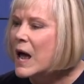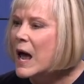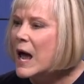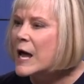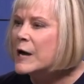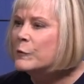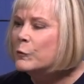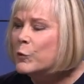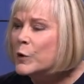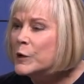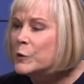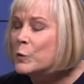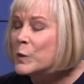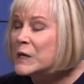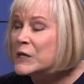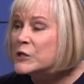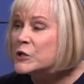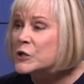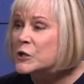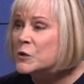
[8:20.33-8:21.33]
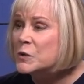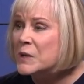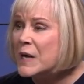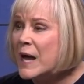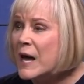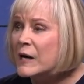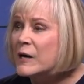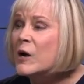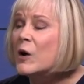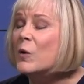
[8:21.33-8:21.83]
And when we do
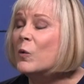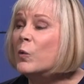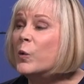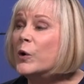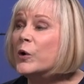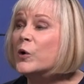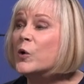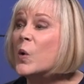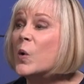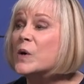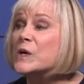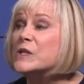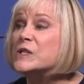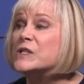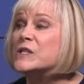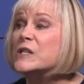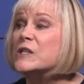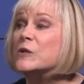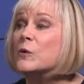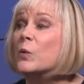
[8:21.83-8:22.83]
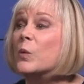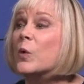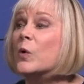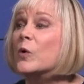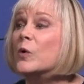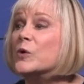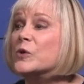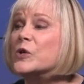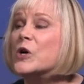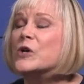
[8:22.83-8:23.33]
that, we're going to see the
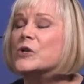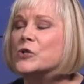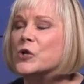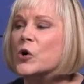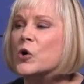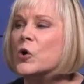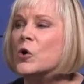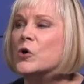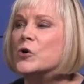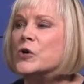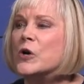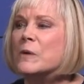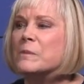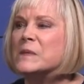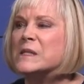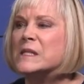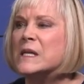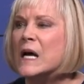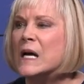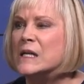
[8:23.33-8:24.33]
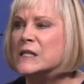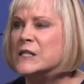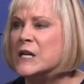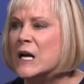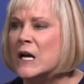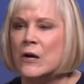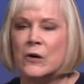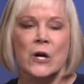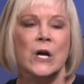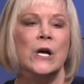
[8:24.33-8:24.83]
world turned upside
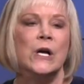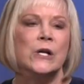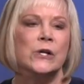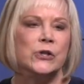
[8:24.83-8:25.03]
down,